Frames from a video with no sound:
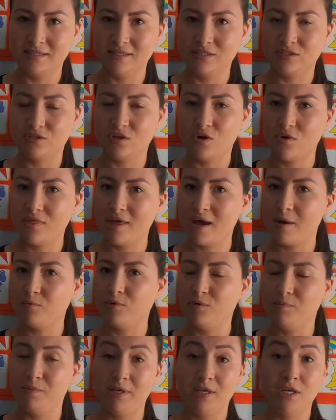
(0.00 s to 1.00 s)
So that
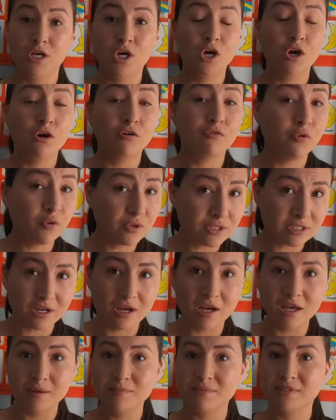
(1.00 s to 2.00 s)
would be 4
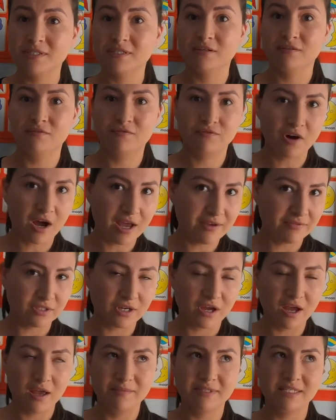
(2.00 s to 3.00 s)
times, 5
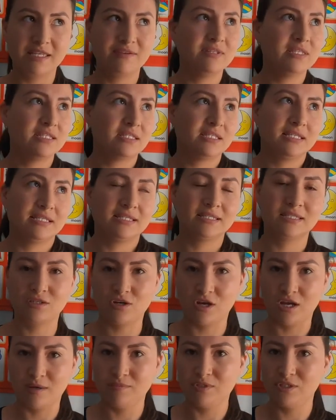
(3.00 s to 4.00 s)
times, even 6
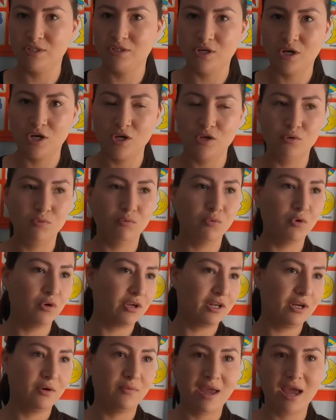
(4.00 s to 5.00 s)
times. You know, you're
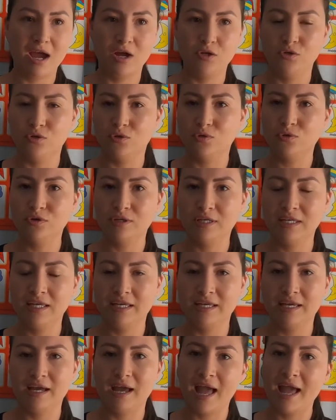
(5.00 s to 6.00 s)
walking around, you're
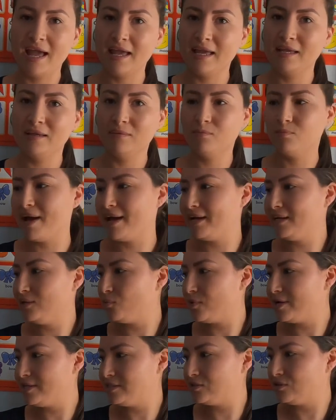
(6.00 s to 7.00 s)
cooking. Hey, mate,
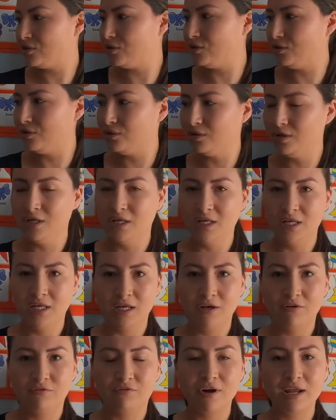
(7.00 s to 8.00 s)
where's your
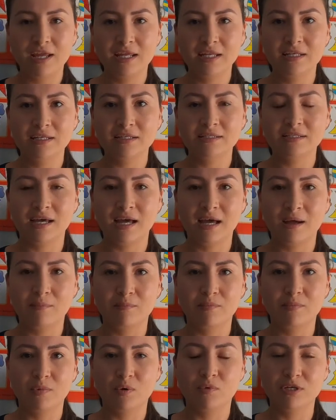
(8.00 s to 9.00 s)
friend?
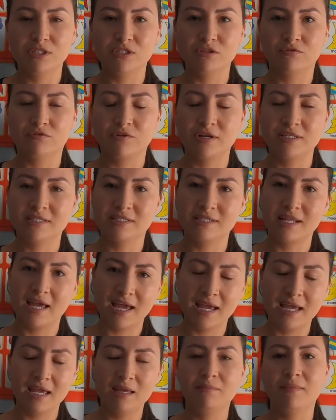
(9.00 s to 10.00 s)
What's your friend's
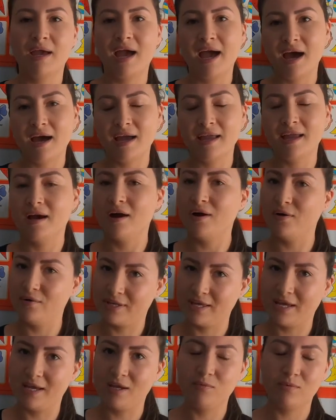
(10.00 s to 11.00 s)
name? A.
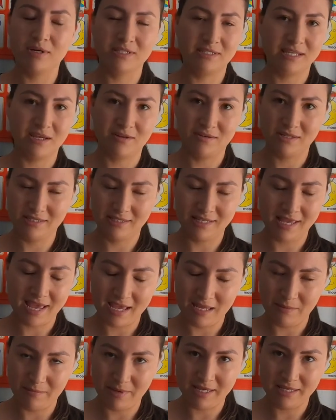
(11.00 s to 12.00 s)
Okay, what sound does the
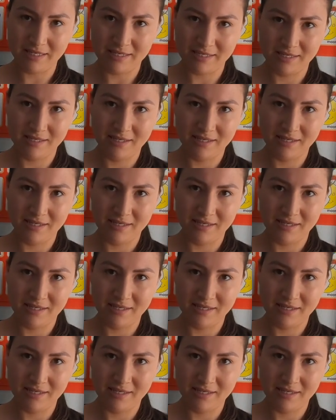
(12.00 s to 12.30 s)
A make?